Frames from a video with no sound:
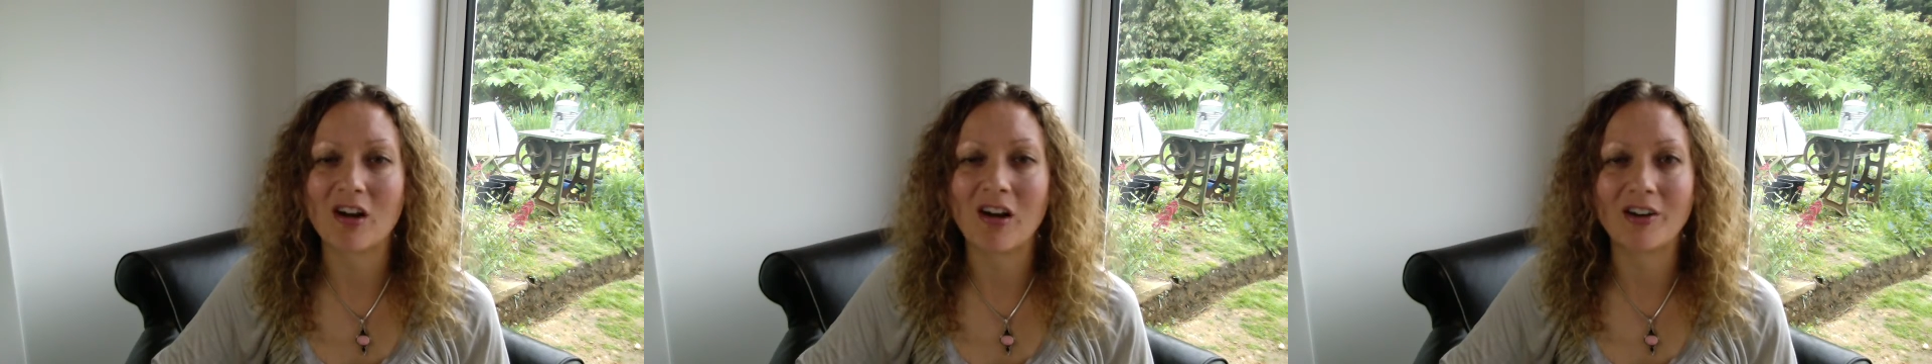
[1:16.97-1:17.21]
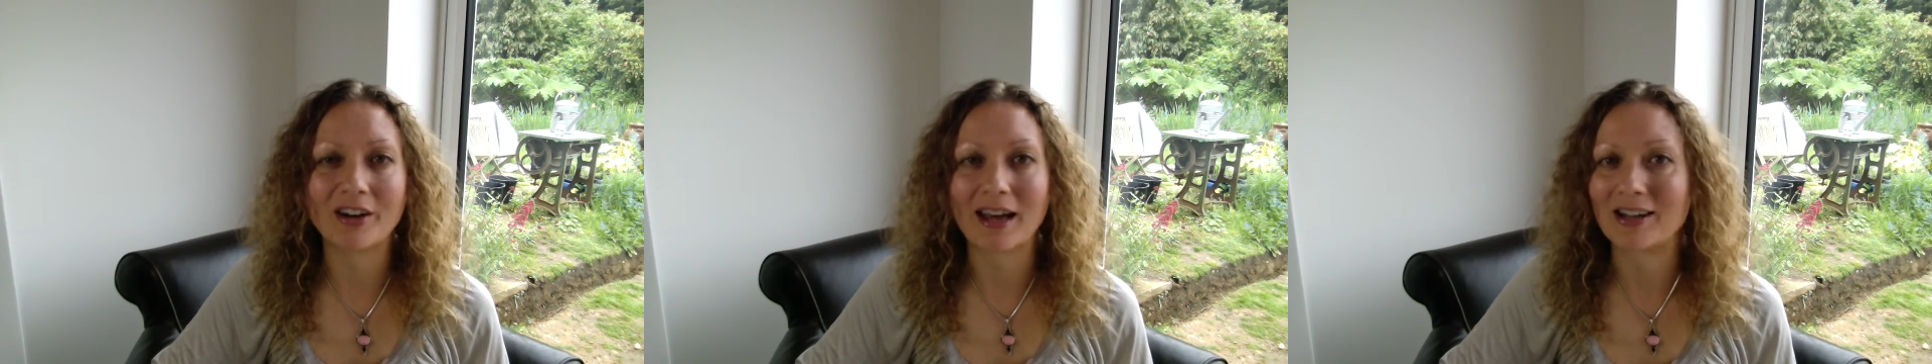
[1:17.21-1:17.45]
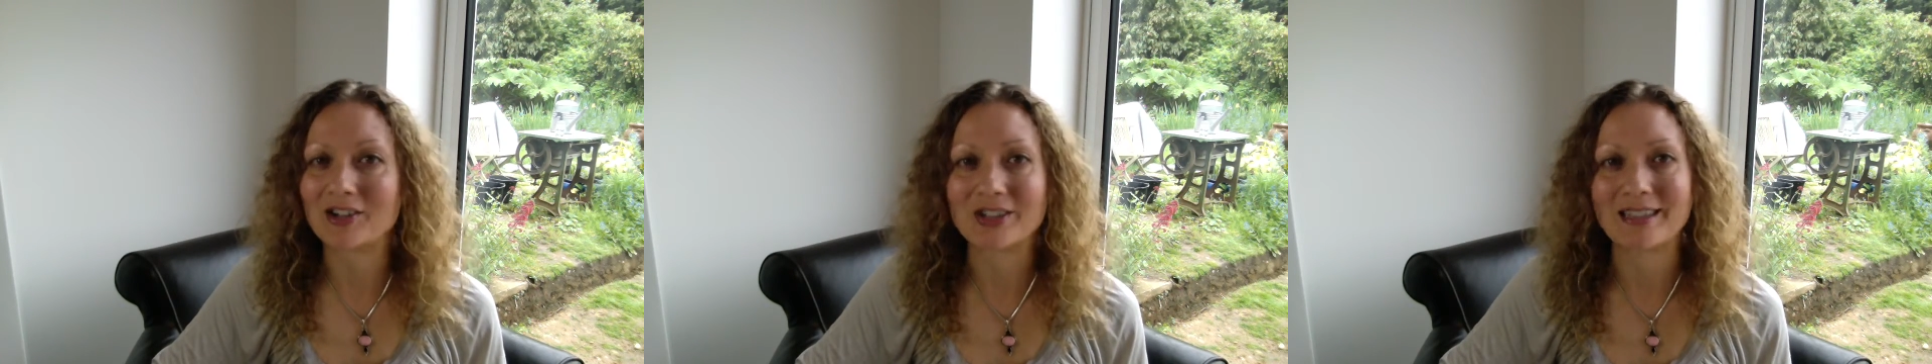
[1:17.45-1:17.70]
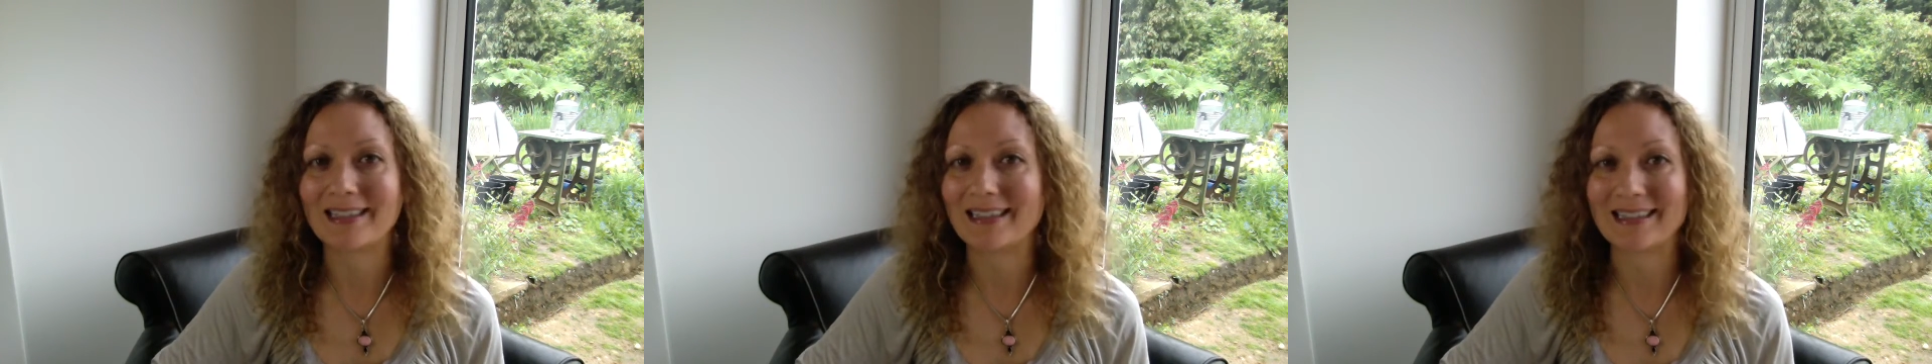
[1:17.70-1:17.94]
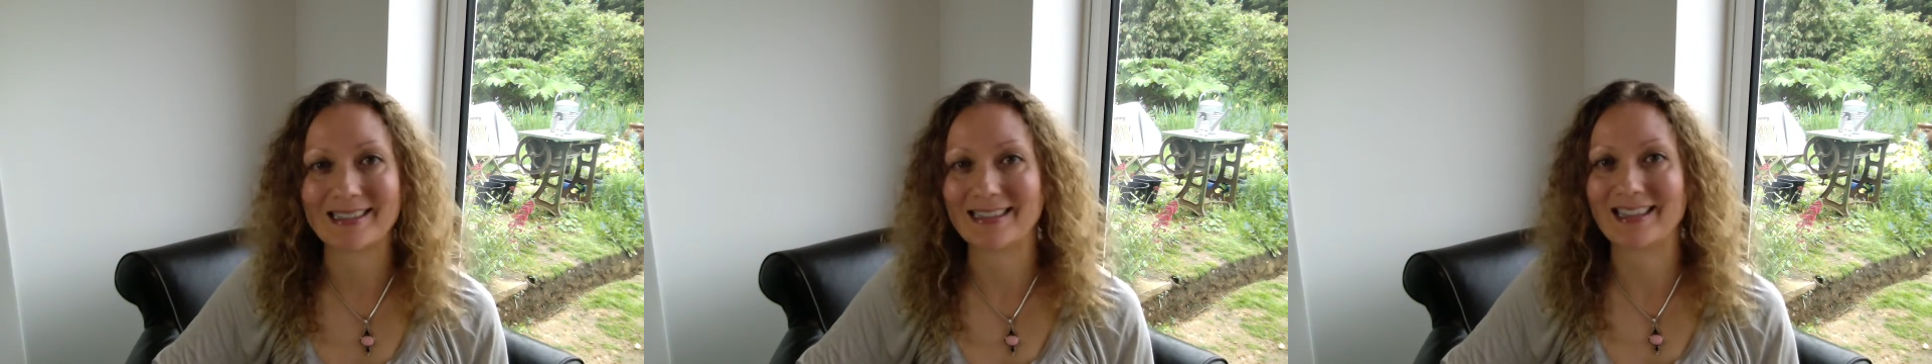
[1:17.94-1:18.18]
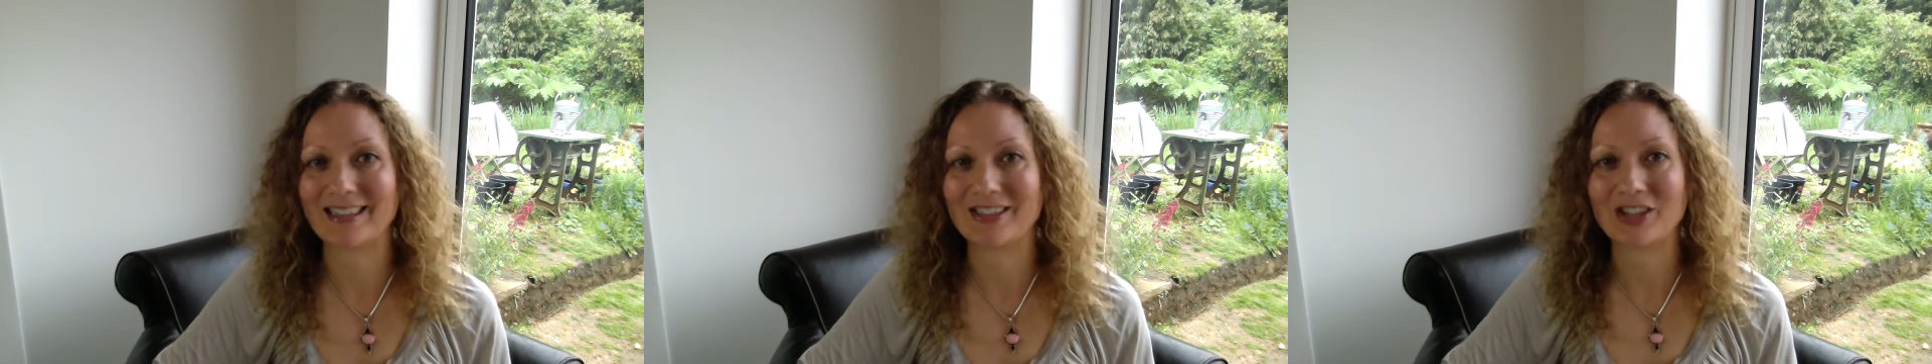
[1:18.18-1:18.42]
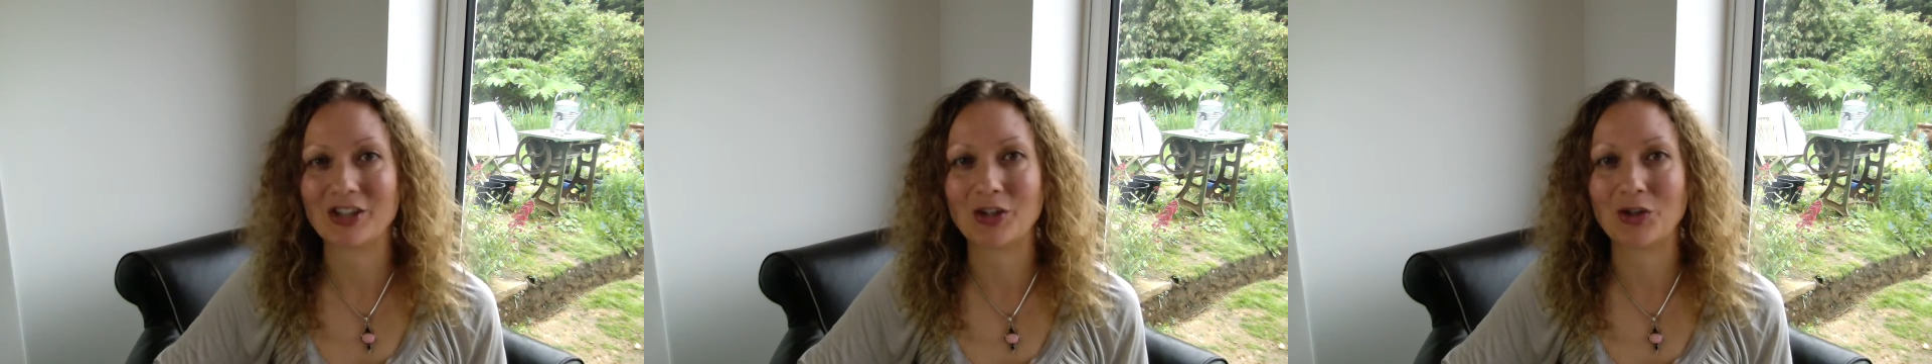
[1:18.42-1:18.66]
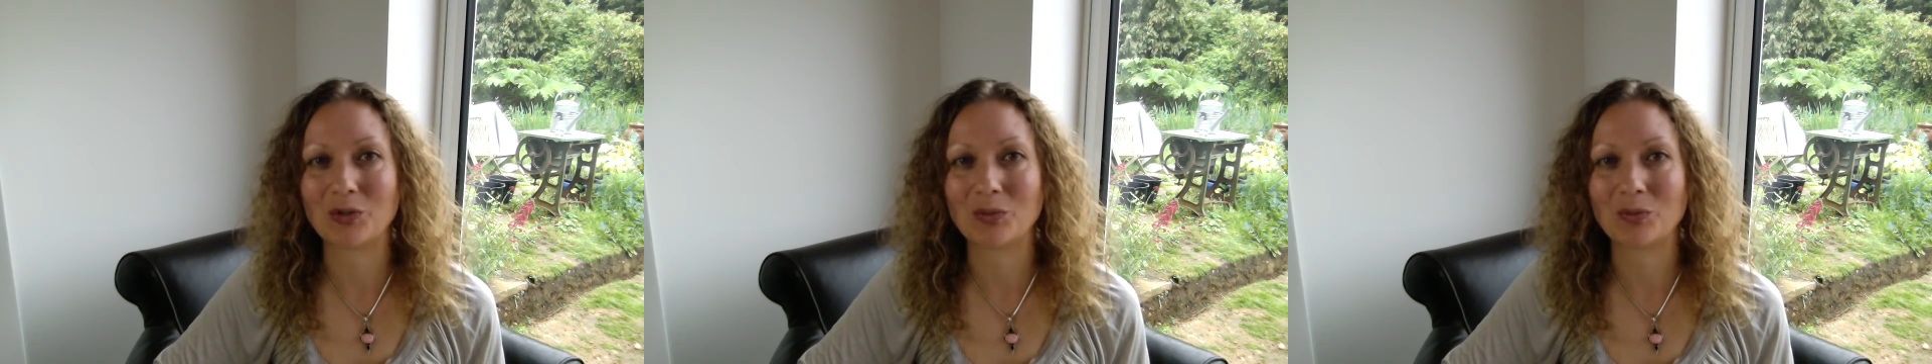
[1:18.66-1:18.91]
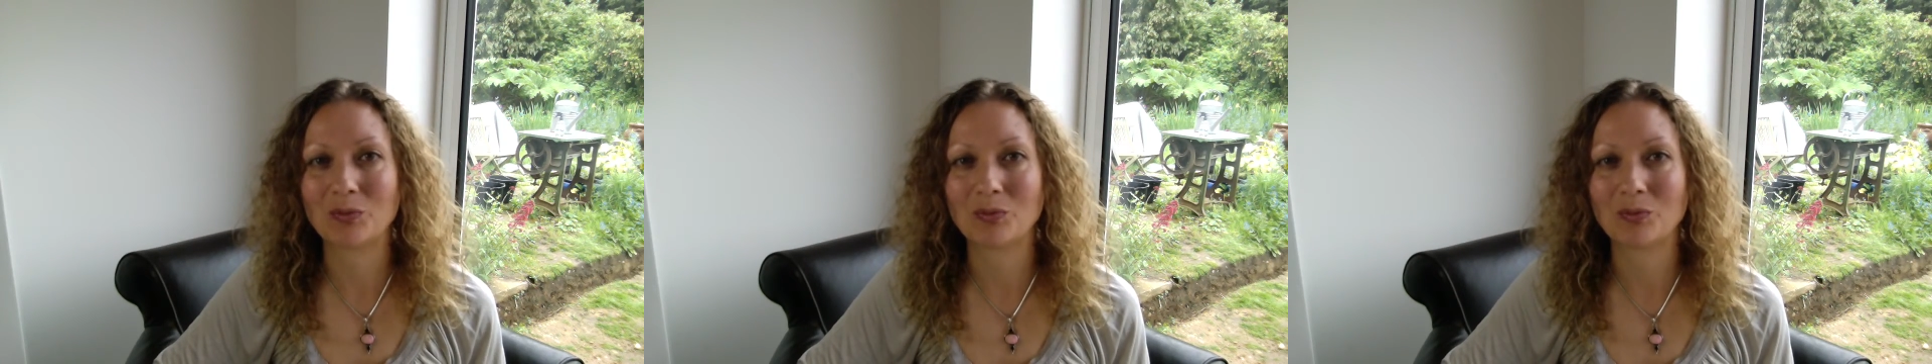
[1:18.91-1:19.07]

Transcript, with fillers: aren't actually listening to